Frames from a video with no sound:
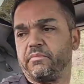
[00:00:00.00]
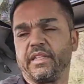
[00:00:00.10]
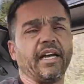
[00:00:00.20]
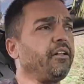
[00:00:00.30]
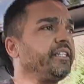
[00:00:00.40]

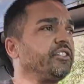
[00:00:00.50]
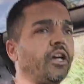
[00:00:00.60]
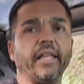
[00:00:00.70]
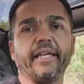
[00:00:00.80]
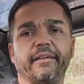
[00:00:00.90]
I only saw
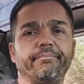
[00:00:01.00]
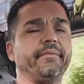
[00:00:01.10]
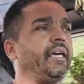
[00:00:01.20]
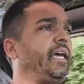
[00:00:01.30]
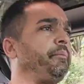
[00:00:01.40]
like
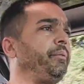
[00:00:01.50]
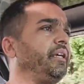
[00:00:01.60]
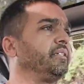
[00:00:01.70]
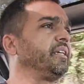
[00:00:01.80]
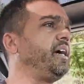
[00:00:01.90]
8
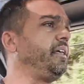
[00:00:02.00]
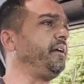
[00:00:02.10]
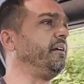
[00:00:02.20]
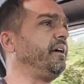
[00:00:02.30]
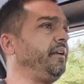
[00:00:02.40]
psi
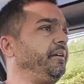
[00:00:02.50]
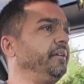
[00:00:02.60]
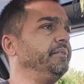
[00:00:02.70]
there earlier.